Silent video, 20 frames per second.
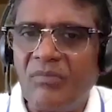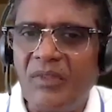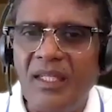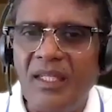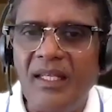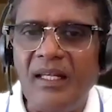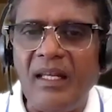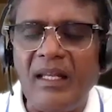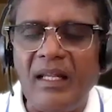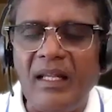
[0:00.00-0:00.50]

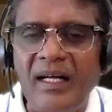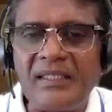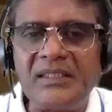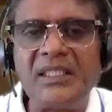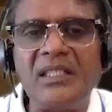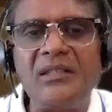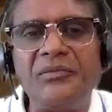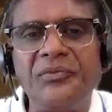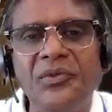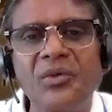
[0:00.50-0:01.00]
the
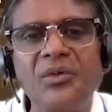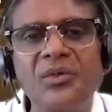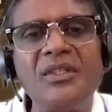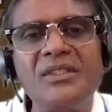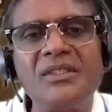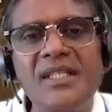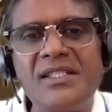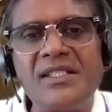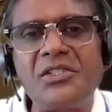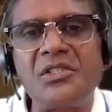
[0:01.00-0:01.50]
larger
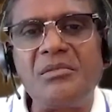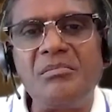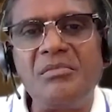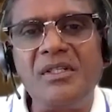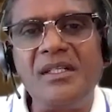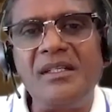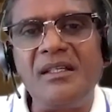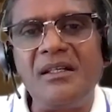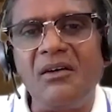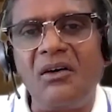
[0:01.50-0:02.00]
focus has to
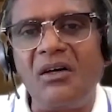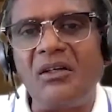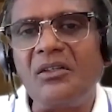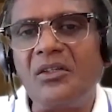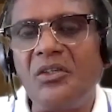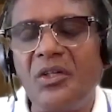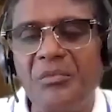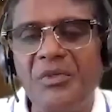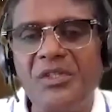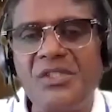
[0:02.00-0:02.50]
be
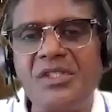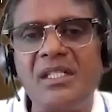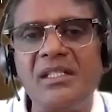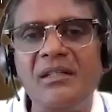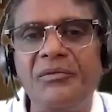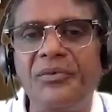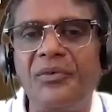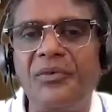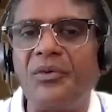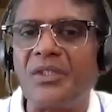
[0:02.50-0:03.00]
on
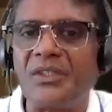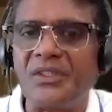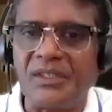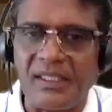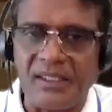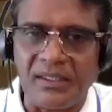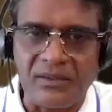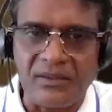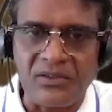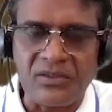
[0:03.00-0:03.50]
domestic focus
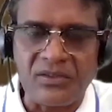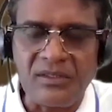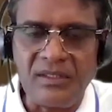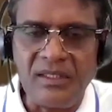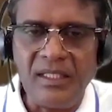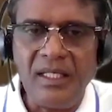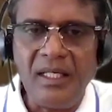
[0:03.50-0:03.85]
sectors,